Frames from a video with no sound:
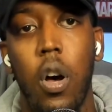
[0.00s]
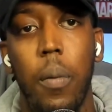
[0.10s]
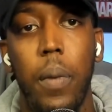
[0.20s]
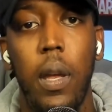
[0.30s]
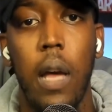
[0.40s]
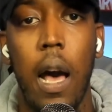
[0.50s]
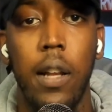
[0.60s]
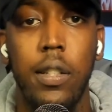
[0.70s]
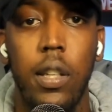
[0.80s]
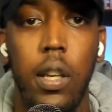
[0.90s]
What caught me,
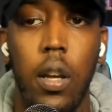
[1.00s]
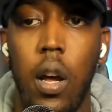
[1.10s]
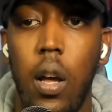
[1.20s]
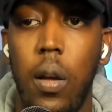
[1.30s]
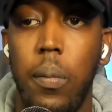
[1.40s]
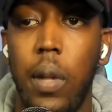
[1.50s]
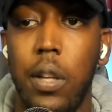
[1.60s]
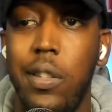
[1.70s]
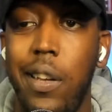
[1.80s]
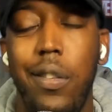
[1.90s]
honestly,
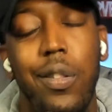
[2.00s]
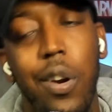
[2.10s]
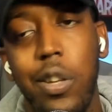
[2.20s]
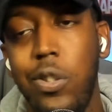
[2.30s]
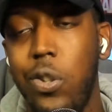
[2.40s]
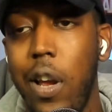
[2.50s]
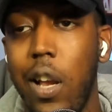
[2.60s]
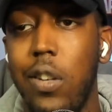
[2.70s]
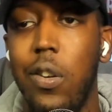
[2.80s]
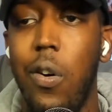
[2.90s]
like I said, it's 30
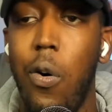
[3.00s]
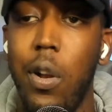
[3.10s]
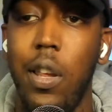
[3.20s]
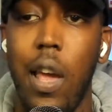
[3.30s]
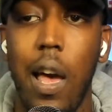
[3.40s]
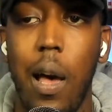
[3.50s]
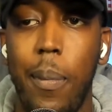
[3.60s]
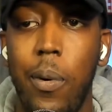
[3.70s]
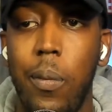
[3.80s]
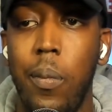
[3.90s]
tracks on the
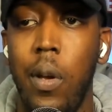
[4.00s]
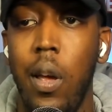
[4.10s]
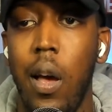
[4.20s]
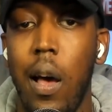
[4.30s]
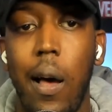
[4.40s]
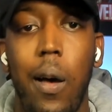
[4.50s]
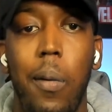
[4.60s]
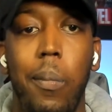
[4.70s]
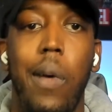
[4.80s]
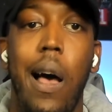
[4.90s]
album.
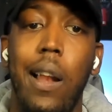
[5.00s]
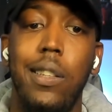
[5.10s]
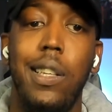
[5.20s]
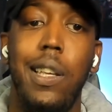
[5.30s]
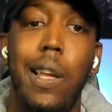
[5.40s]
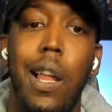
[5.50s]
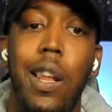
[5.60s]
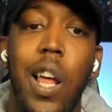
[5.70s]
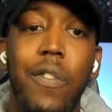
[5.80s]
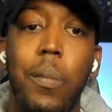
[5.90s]
Honestly,
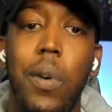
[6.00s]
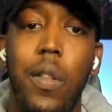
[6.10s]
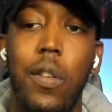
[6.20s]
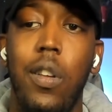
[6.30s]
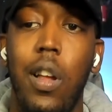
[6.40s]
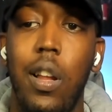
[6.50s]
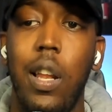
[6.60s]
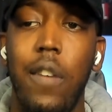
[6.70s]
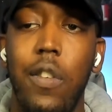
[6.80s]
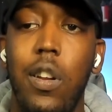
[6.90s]
11
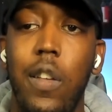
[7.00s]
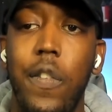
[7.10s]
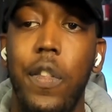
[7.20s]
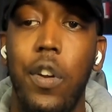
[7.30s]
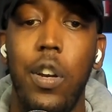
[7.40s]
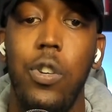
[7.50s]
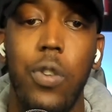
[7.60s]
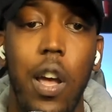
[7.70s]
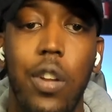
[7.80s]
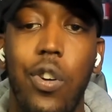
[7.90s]
other 30
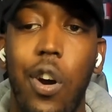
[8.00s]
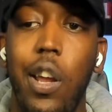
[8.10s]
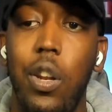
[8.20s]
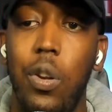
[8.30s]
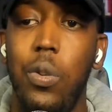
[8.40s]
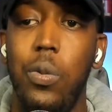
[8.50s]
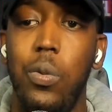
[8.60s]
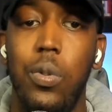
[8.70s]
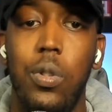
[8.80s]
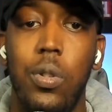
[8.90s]
tracks are
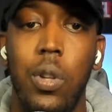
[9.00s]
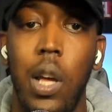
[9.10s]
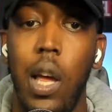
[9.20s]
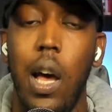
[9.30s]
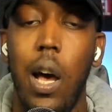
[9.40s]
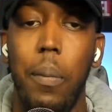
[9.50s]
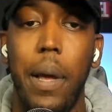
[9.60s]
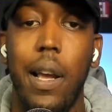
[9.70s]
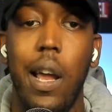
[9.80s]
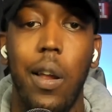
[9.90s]
interludes.
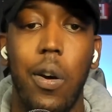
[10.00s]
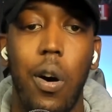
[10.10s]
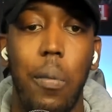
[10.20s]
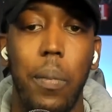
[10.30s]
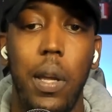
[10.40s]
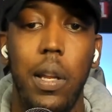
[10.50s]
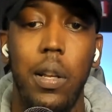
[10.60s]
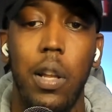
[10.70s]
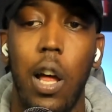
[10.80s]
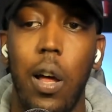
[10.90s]
That kind of caught
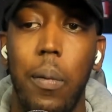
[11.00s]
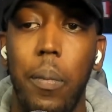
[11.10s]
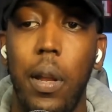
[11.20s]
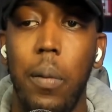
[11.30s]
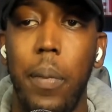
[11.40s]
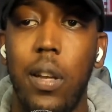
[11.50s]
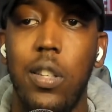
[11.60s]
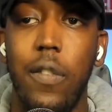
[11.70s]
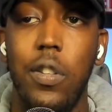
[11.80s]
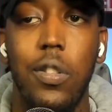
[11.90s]
me in the
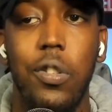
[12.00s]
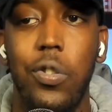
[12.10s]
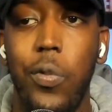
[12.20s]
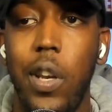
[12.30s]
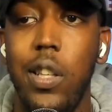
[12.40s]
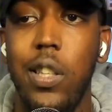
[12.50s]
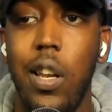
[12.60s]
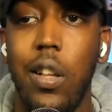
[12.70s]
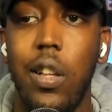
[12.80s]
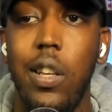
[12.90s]
mix of it. So it's really
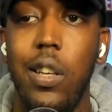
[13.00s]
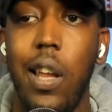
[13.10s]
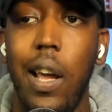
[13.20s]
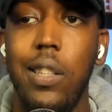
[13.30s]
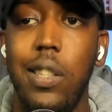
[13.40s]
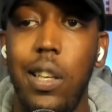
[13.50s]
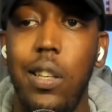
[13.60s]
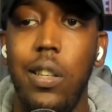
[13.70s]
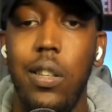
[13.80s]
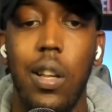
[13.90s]
technically
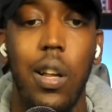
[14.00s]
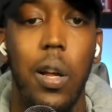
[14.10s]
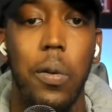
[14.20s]
19